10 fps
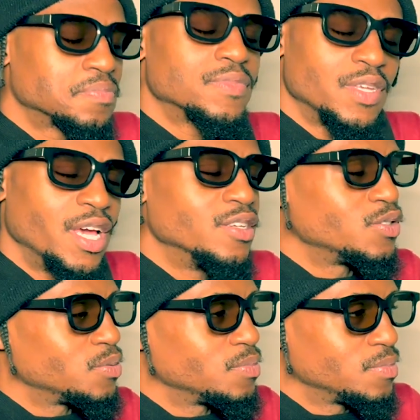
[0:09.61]
Yes.
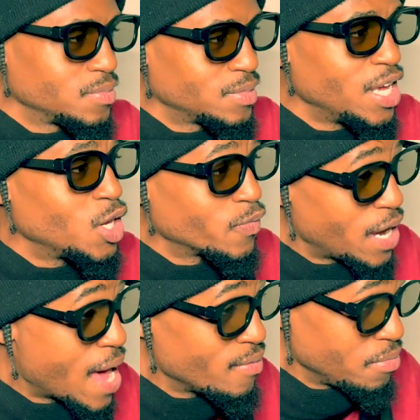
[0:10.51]
Thank you for
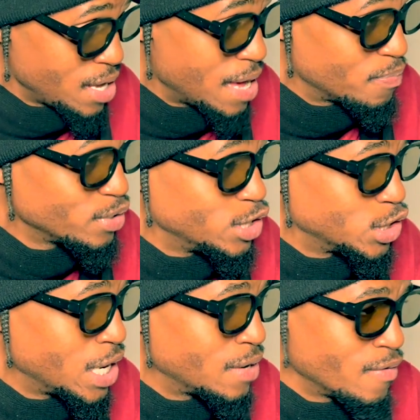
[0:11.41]
having me. I appreciate it.